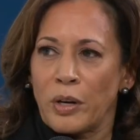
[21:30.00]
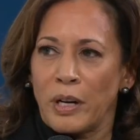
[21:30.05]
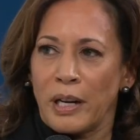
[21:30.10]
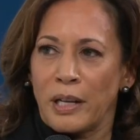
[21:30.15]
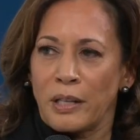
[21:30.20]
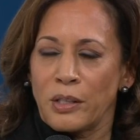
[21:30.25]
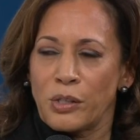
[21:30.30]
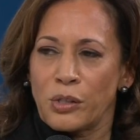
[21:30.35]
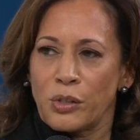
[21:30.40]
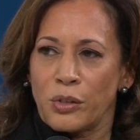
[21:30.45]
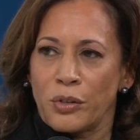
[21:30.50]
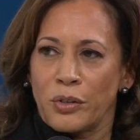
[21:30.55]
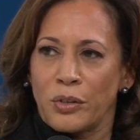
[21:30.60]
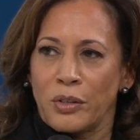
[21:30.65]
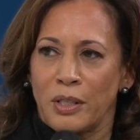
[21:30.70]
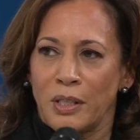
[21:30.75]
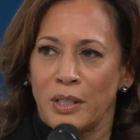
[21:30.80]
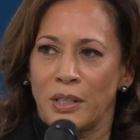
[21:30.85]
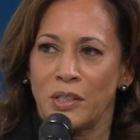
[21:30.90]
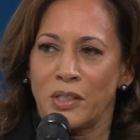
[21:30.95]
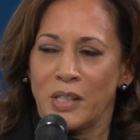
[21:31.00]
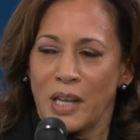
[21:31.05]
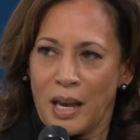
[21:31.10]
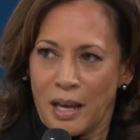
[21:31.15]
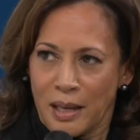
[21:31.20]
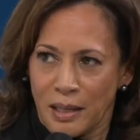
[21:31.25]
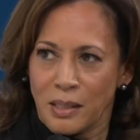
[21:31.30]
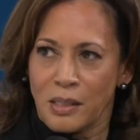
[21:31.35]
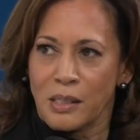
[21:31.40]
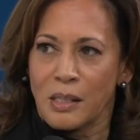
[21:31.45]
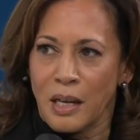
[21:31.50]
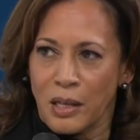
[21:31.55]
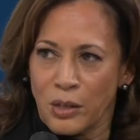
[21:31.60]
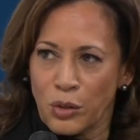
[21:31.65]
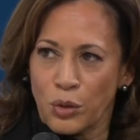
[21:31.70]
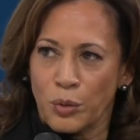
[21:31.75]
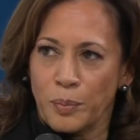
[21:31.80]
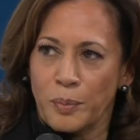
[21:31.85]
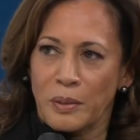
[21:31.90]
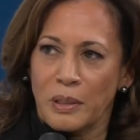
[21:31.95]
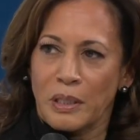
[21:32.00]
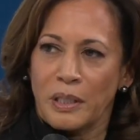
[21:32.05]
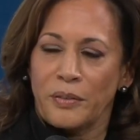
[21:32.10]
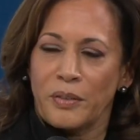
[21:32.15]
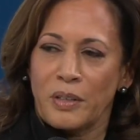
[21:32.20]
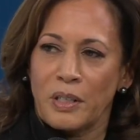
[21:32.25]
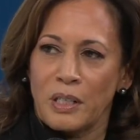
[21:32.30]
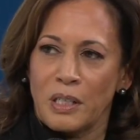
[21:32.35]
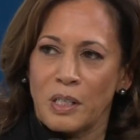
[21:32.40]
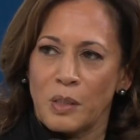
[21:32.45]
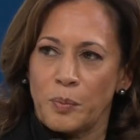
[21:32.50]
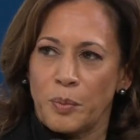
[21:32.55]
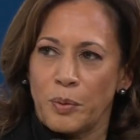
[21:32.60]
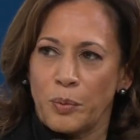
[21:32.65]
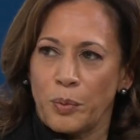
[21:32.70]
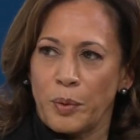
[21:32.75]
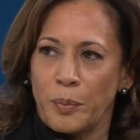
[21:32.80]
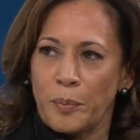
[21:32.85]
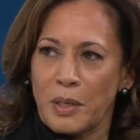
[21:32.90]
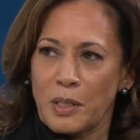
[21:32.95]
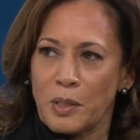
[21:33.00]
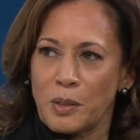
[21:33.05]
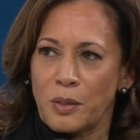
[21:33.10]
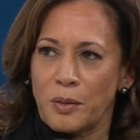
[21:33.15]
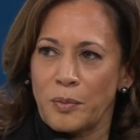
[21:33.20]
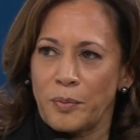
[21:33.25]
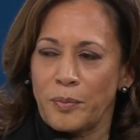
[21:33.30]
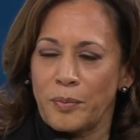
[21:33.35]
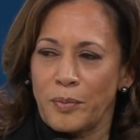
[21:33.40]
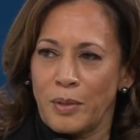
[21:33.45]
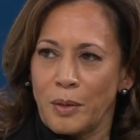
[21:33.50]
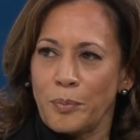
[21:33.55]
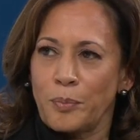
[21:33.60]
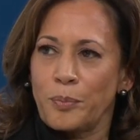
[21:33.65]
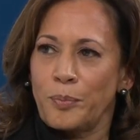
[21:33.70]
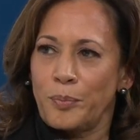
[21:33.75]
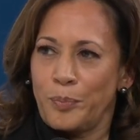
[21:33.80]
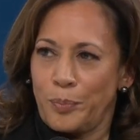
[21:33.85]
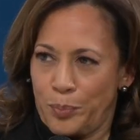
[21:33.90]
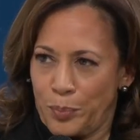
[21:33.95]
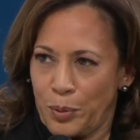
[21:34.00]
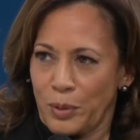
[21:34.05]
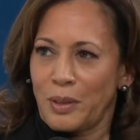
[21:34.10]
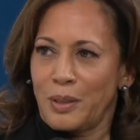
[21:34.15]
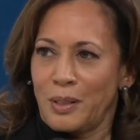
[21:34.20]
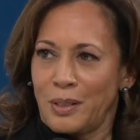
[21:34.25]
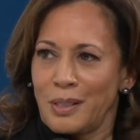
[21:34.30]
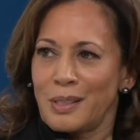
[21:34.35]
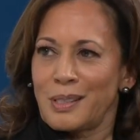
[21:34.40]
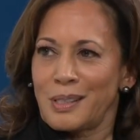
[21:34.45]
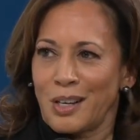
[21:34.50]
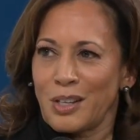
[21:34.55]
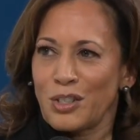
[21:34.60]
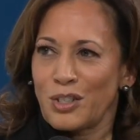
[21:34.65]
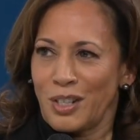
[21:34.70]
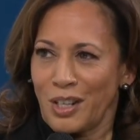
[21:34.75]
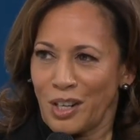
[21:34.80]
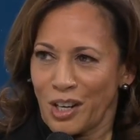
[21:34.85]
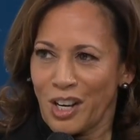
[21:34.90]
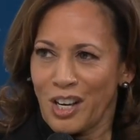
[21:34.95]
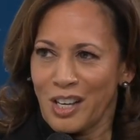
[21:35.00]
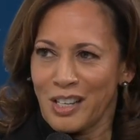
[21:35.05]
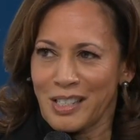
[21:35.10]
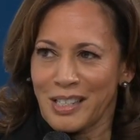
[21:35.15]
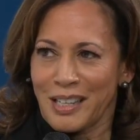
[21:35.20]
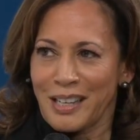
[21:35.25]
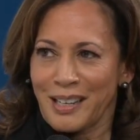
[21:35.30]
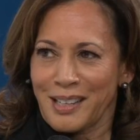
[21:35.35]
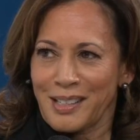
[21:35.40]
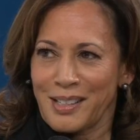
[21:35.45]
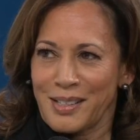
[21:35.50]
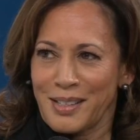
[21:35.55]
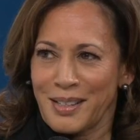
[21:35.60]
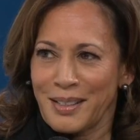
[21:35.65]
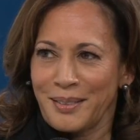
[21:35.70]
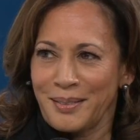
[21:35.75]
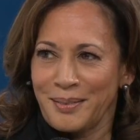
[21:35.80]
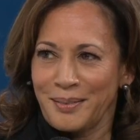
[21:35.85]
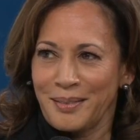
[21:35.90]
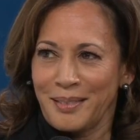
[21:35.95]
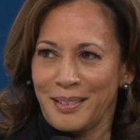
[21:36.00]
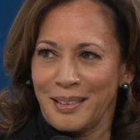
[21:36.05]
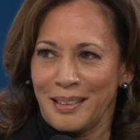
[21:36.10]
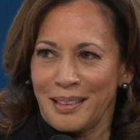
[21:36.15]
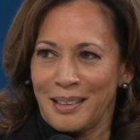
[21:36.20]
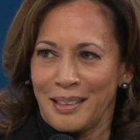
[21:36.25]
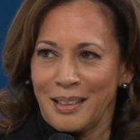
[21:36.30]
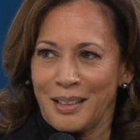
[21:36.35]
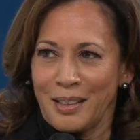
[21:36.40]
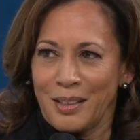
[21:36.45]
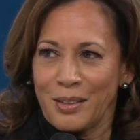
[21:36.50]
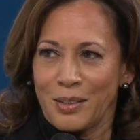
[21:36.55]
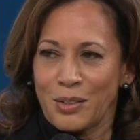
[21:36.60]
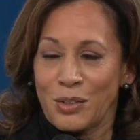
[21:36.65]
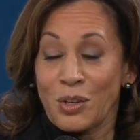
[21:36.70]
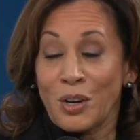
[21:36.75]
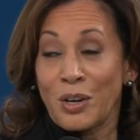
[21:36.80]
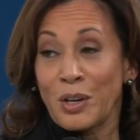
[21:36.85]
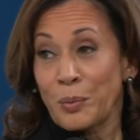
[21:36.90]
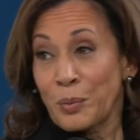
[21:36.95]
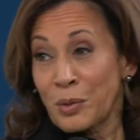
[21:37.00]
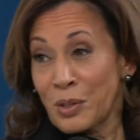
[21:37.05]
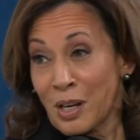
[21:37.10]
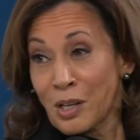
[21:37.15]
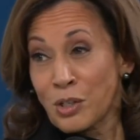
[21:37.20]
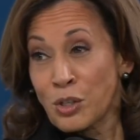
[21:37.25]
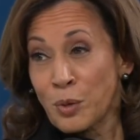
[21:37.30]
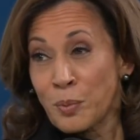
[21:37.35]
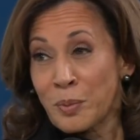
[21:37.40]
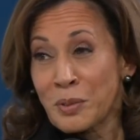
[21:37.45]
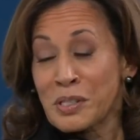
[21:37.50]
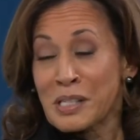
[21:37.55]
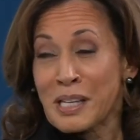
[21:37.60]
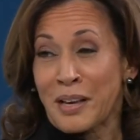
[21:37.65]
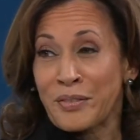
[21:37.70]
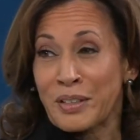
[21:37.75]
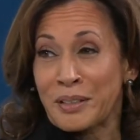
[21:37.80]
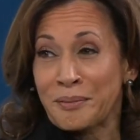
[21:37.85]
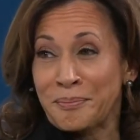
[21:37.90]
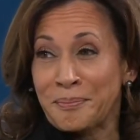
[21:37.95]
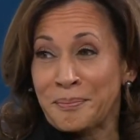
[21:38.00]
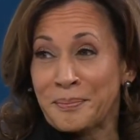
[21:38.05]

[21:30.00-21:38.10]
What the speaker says: answer is yes, I do believe it is, but we must then put the discussion in context, starting with October 7th.